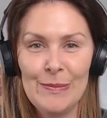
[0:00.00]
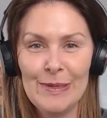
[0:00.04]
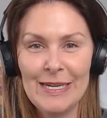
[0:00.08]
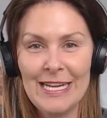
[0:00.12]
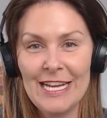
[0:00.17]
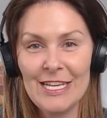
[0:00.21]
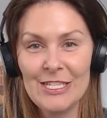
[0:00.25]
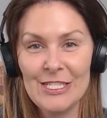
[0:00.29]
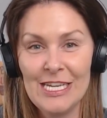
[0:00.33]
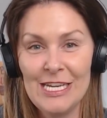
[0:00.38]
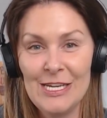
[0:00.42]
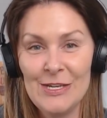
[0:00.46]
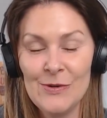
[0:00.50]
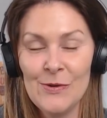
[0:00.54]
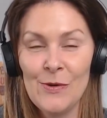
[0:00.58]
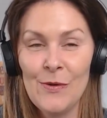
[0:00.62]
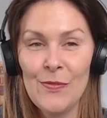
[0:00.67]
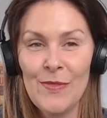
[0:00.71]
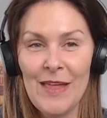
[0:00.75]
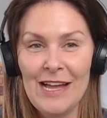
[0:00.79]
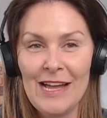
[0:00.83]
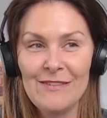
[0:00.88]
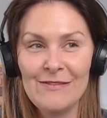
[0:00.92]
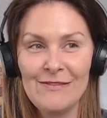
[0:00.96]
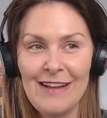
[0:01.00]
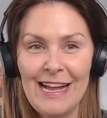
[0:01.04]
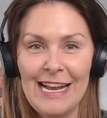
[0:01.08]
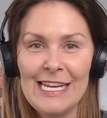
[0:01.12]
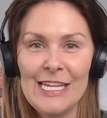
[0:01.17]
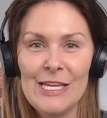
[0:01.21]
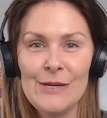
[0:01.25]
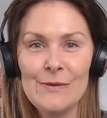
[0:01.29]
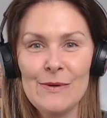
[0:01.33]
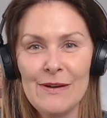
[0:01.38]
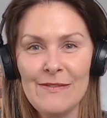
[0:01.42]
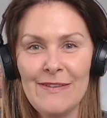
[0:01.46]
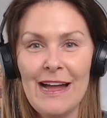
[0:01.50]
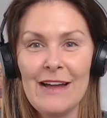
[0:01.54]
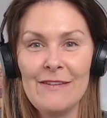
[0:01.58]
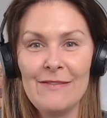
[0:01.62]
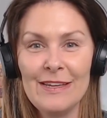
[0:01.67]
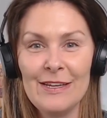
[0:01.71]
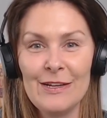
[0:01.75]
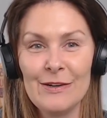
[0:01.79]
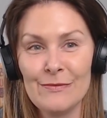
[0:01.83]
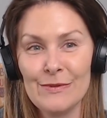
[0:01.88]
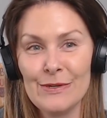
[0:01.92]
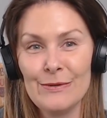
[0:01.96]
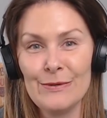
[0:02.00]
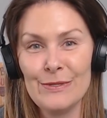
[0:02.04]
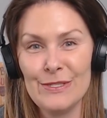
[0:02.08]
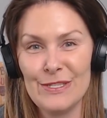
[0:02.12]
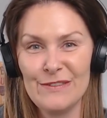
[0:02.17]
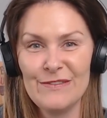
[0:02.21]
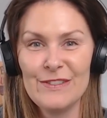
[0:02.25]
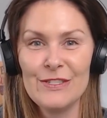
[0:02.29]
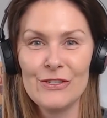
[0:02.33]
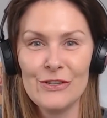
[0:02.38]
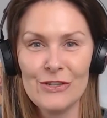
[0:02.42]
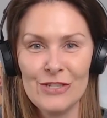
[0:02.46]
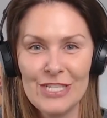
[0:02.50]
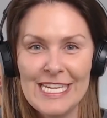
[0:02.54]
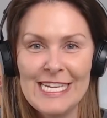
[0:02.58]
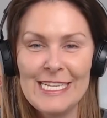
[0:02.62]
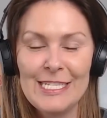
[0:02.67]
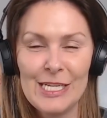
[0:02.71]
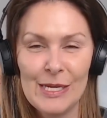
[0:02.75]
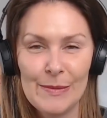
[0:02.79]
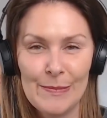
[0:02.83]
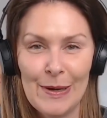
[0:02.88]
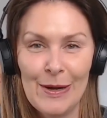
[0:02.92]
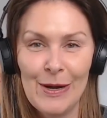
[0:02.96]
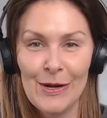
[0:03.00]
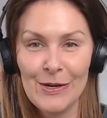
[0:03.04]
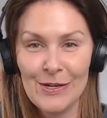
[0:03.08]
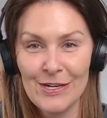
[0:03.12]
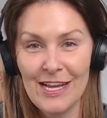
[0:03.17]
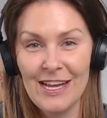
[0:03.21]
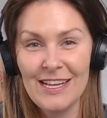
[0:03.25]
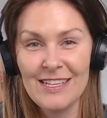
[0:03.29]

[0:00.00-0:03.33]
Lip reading: but actually not that value of having a real sort of strategic partner